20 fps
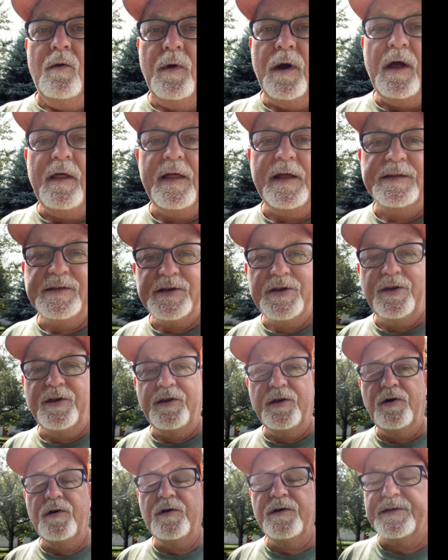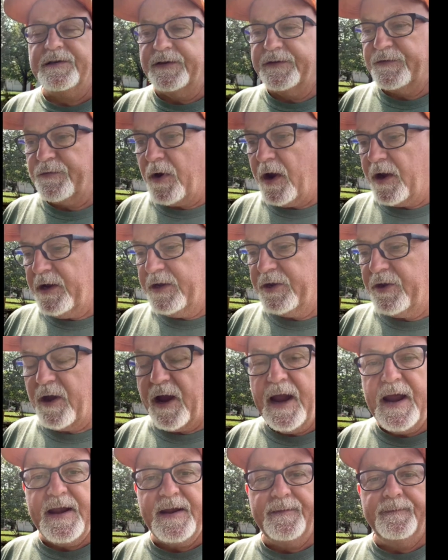Well, that's good news. It's running
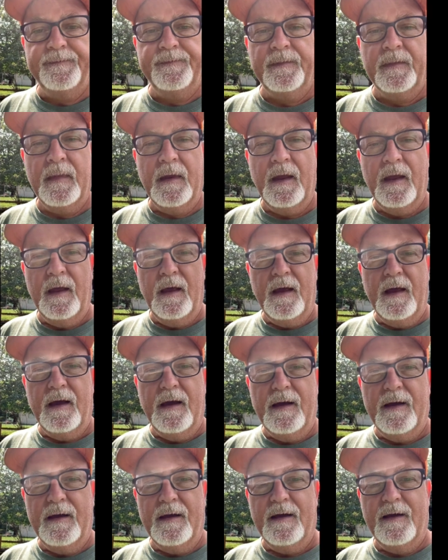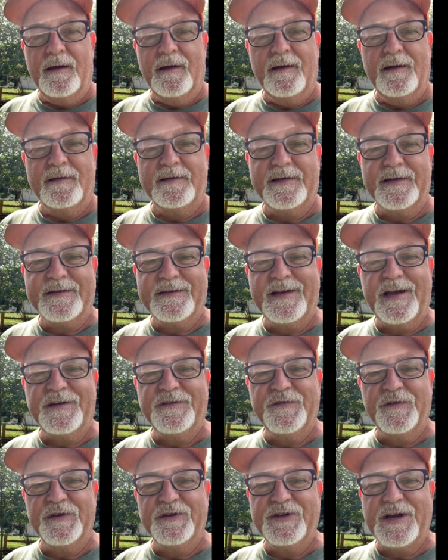great.
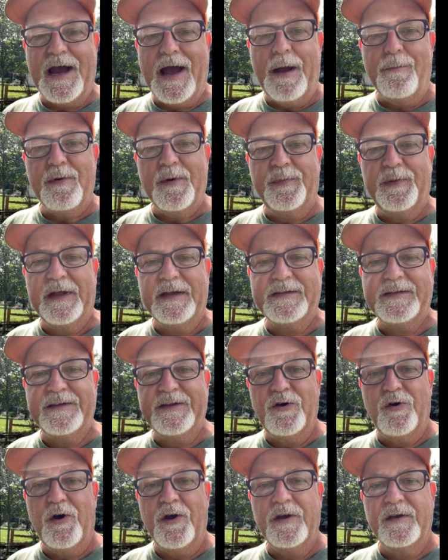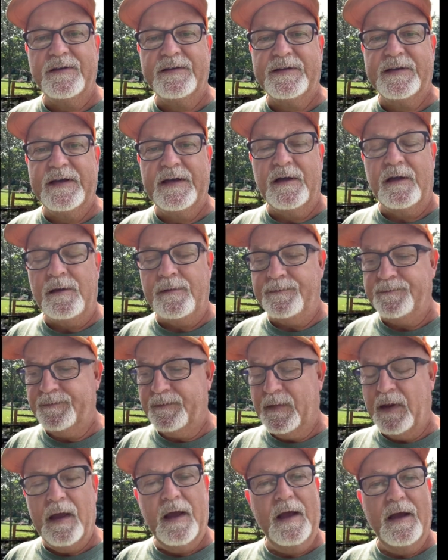Successful job replacing the oil seal
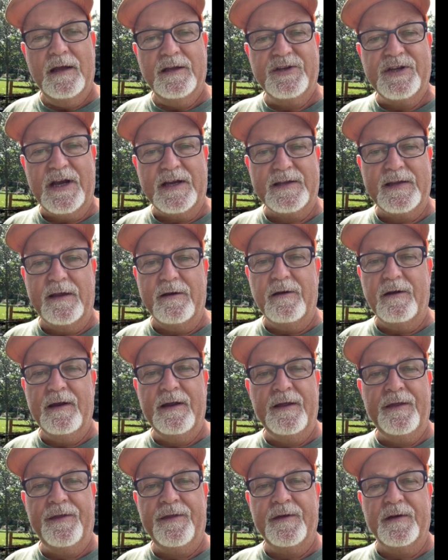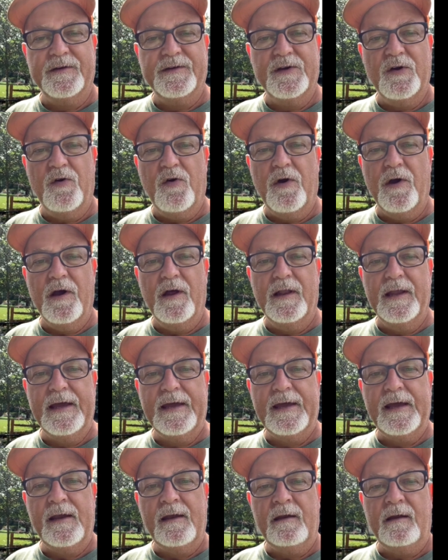checked underneath. There's no oil
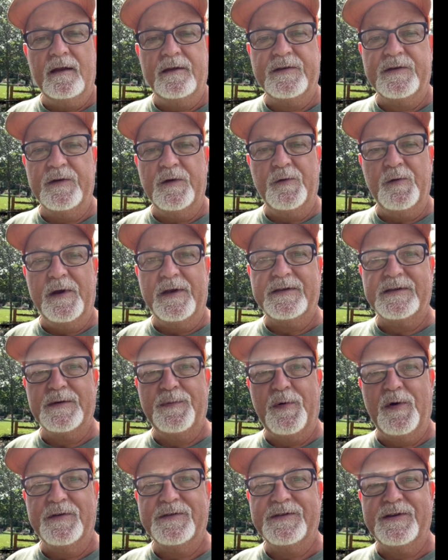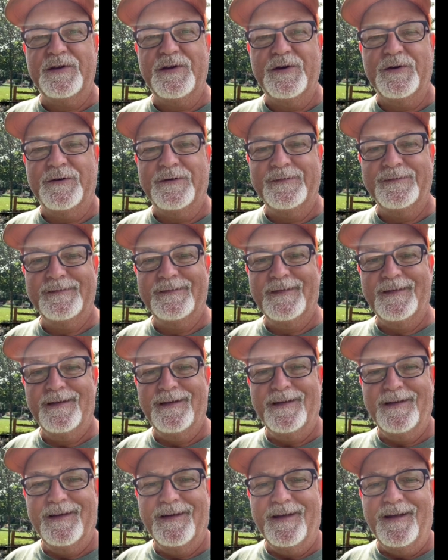leaking. It's doing what it's supposed to do.
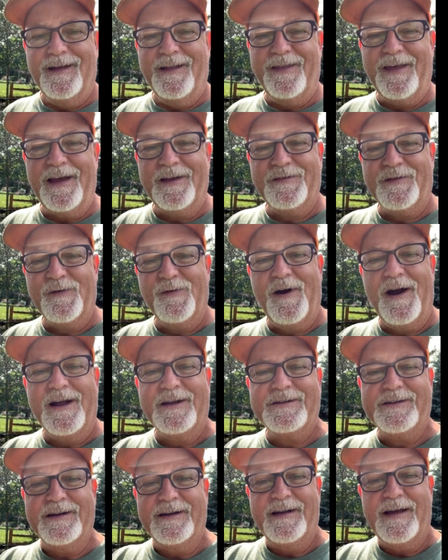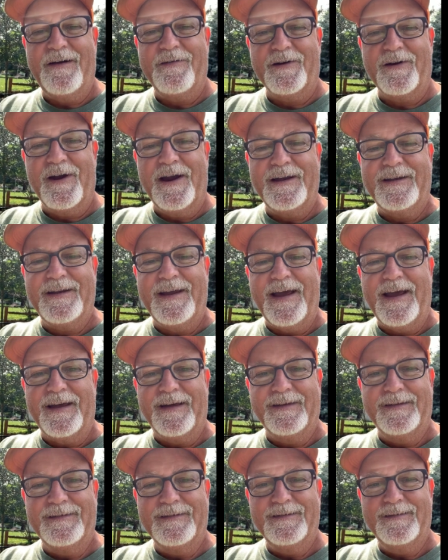Thanks for watching. Have a great day.
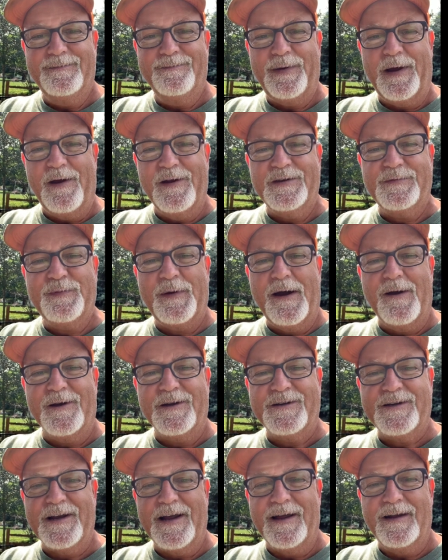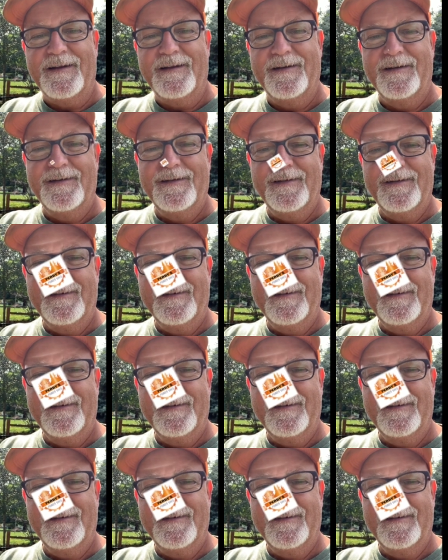Perry's Power Shed.